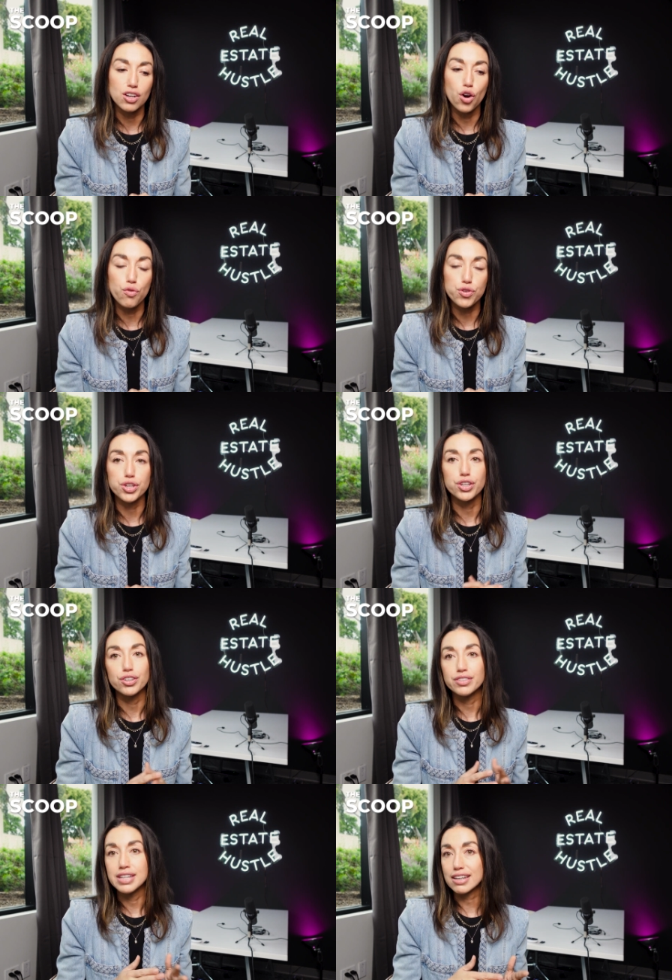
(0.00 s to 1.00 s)
over
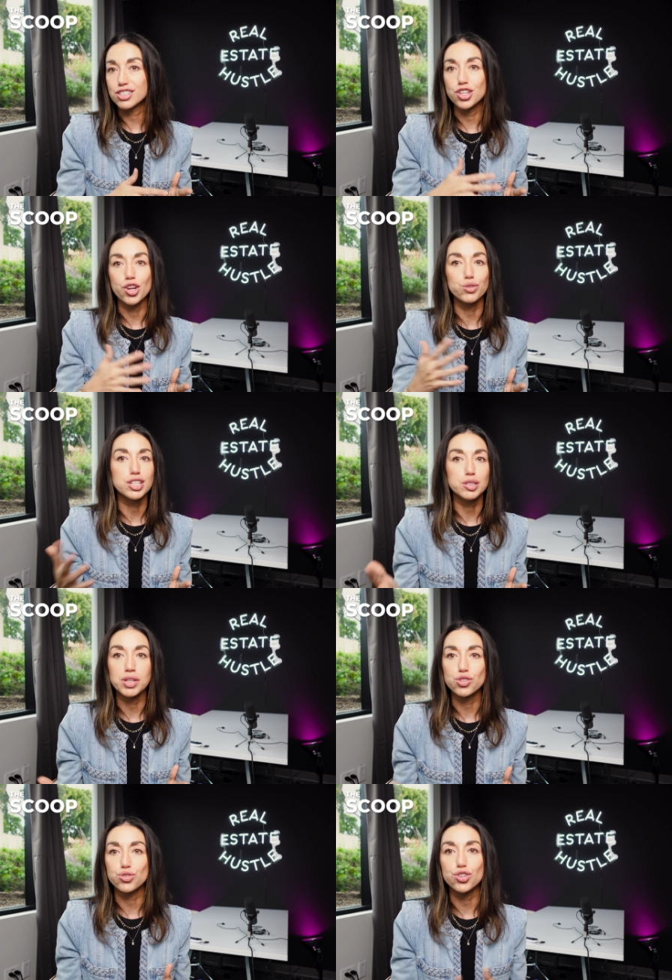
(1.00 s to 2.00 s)
the next 6
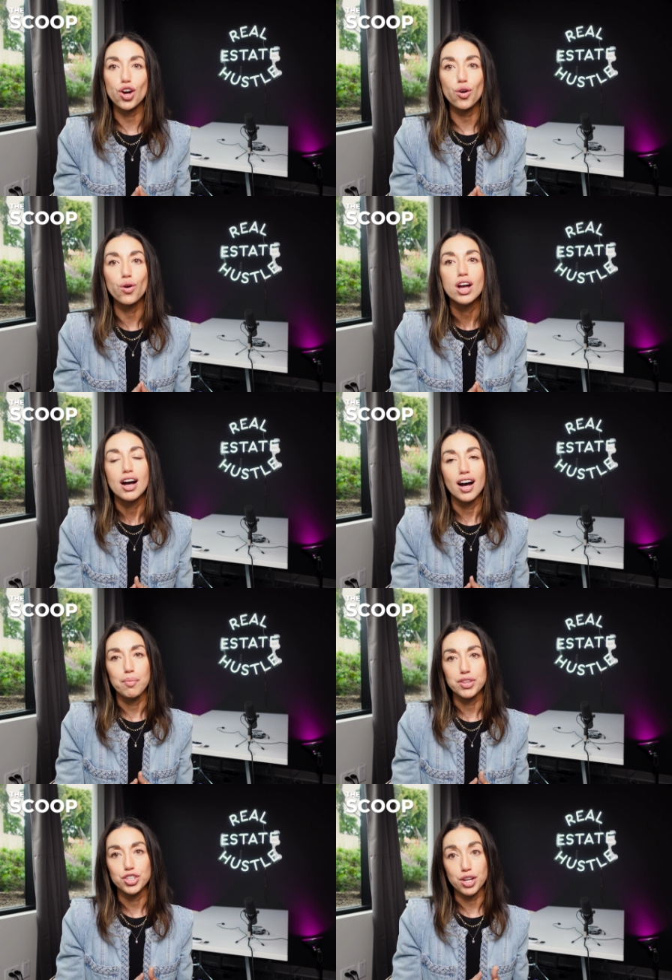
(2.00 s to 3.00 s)
months or so.
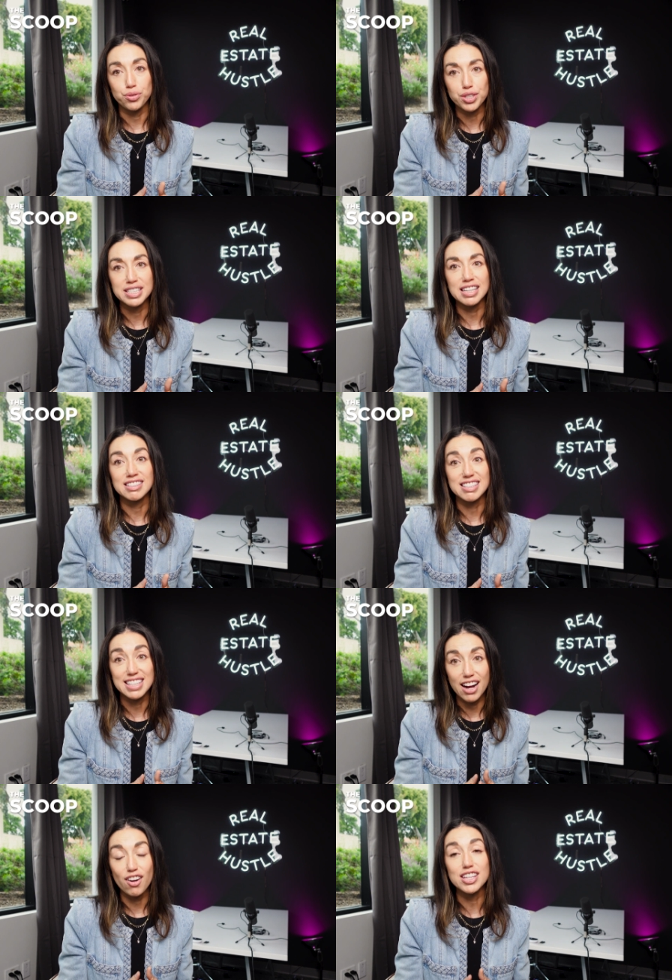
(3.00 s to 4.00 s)
But the general consensus
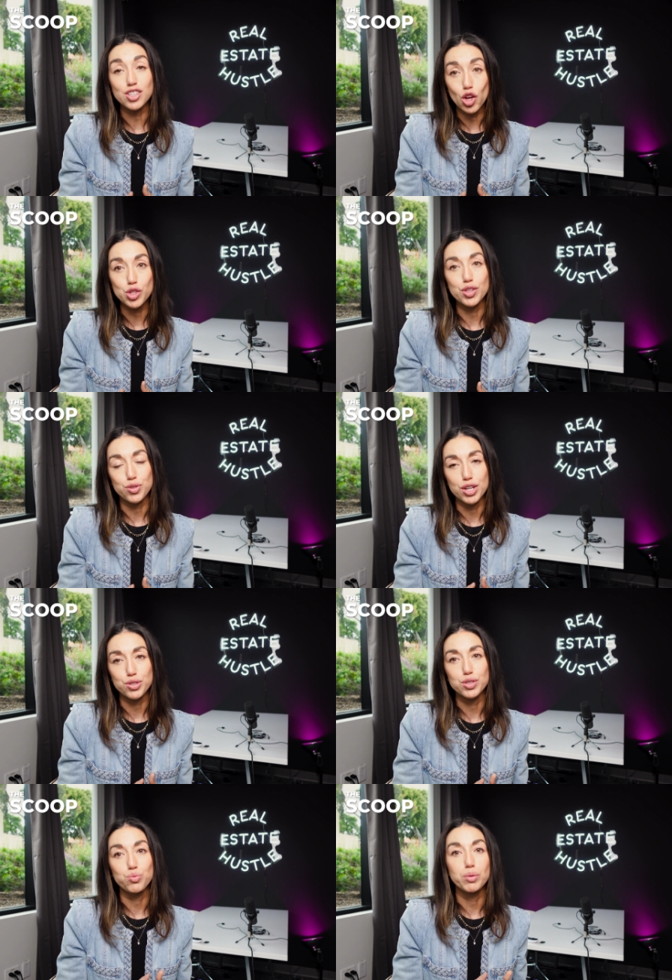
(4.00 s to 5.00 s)
there is also that
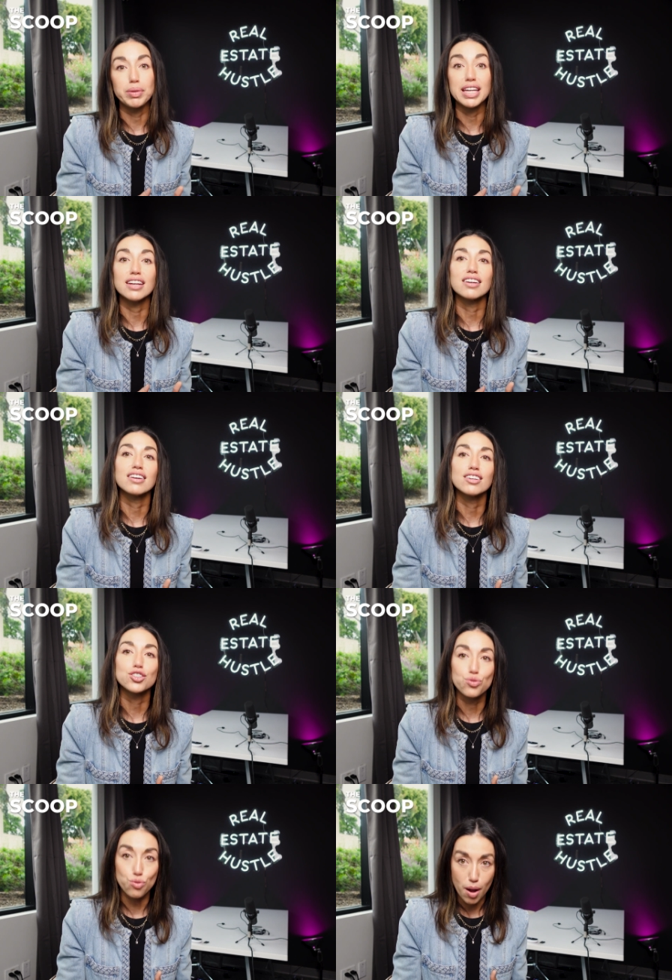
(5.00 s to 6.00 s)
treasuries will be
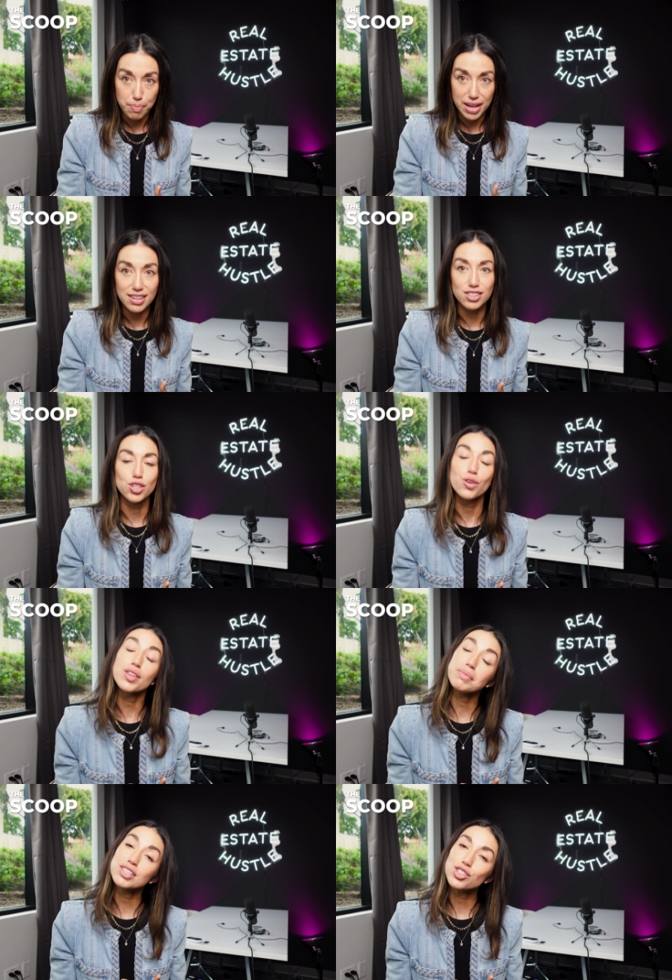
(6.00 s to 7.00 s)
dropping. So
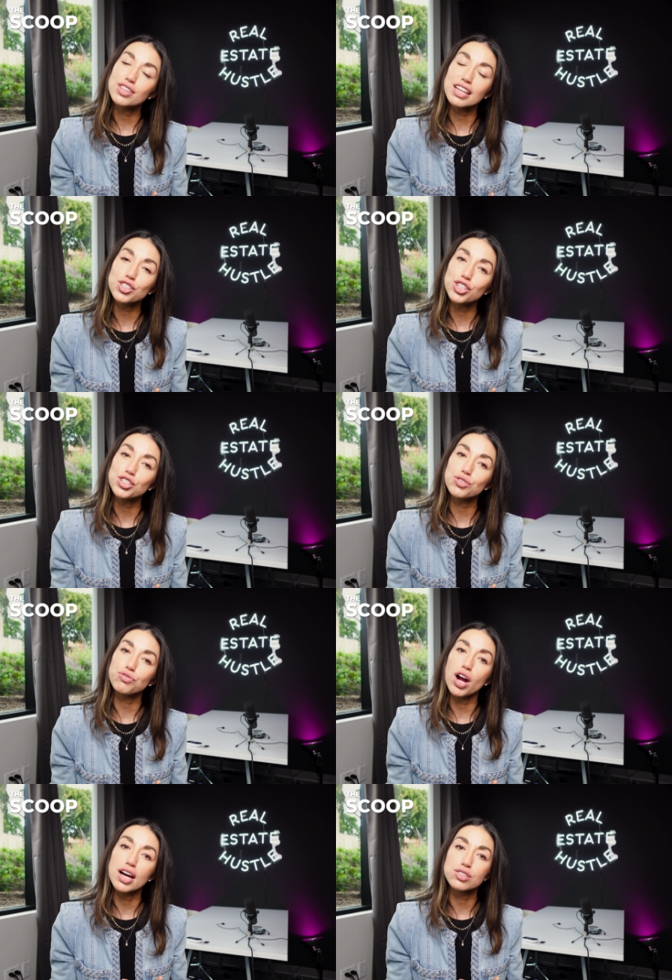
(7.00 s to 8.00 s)
that means that's good news
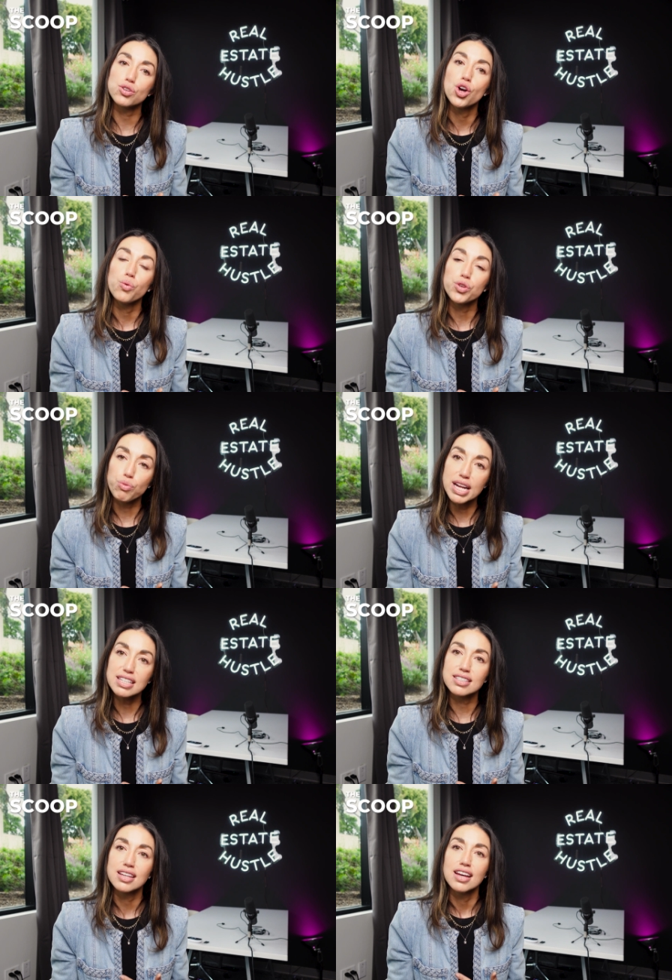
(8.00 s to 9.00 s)
for us with
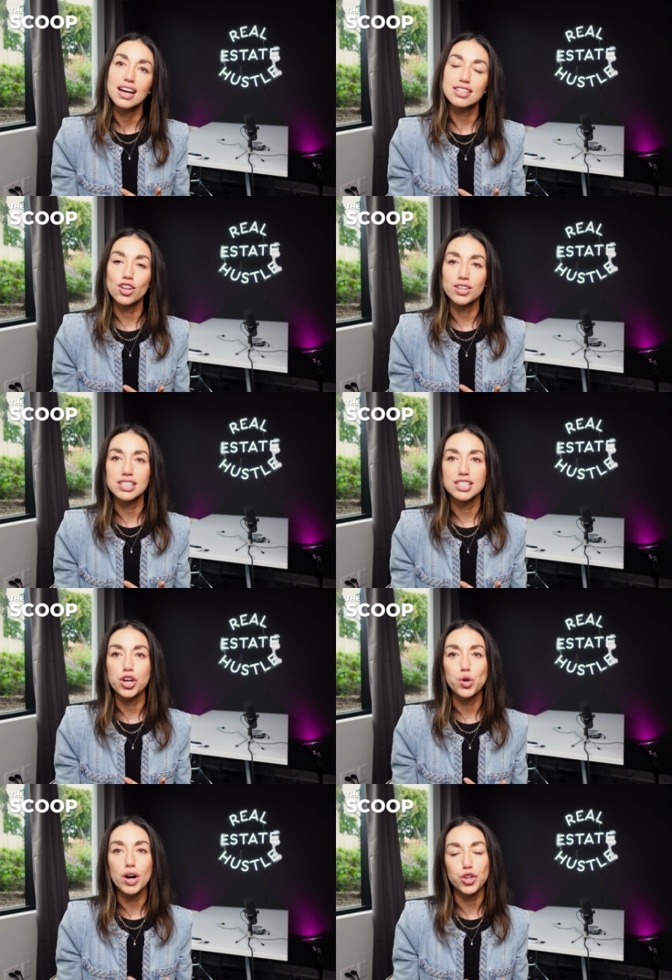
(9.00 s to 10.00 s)
rates. As long as
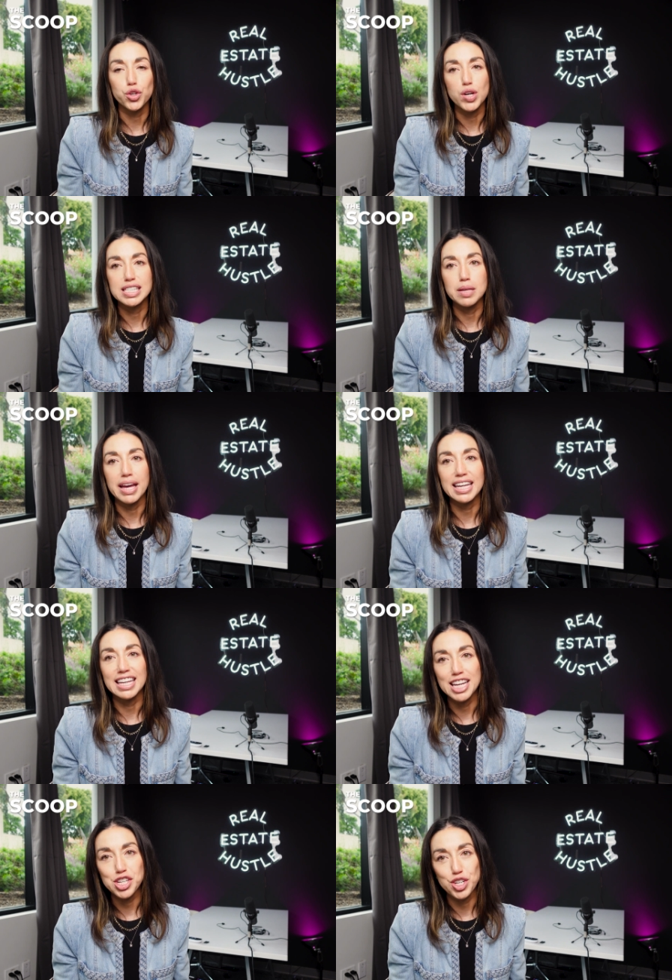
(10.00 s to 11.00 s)
no other crazy
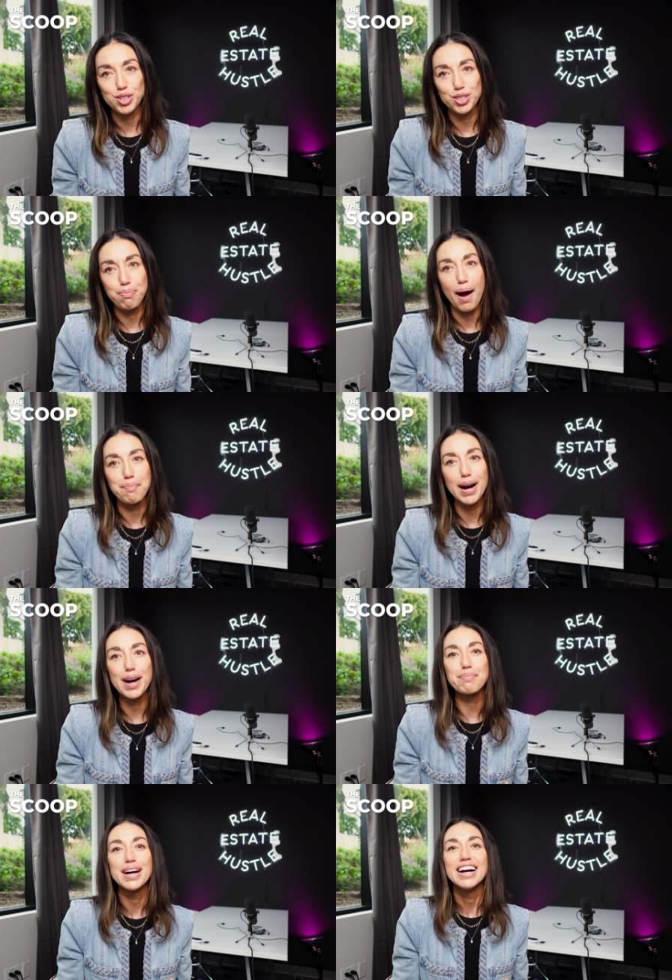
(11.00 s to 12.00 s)
banking issues pop
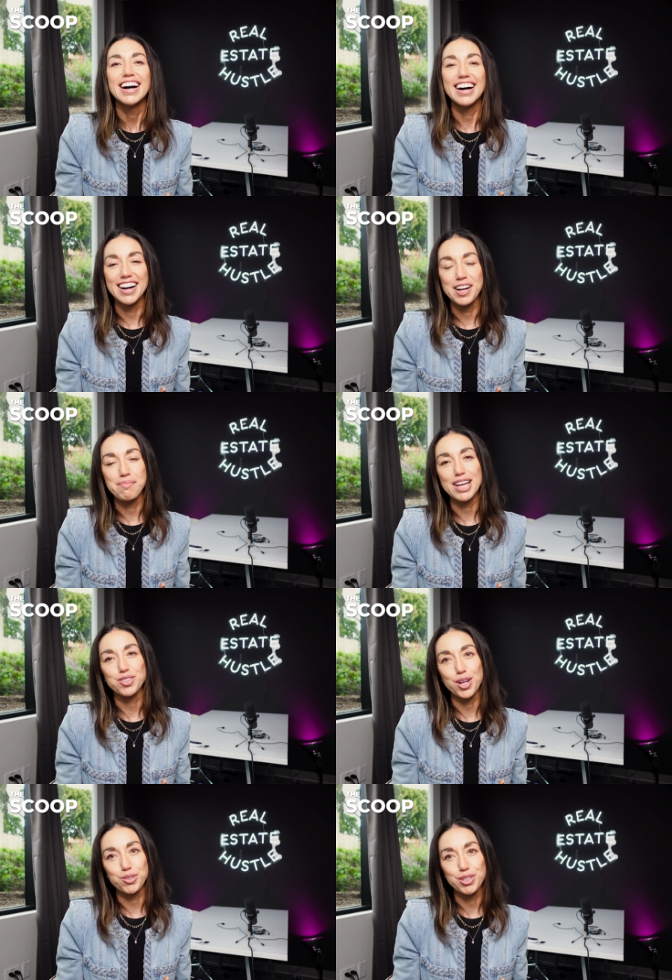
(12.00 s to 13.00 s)
up, as
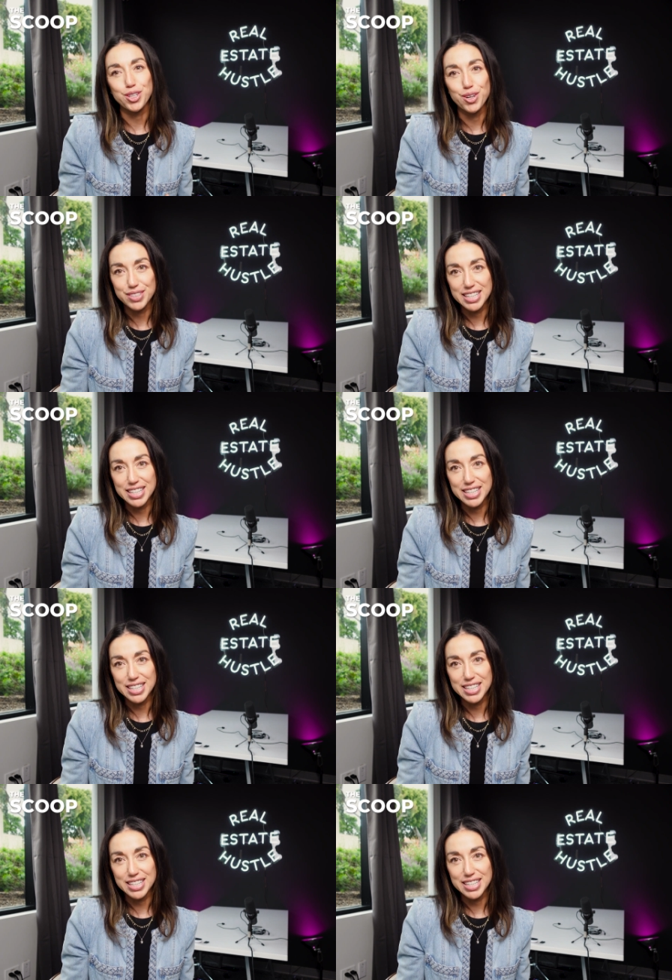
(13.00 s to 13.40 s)
treasuries go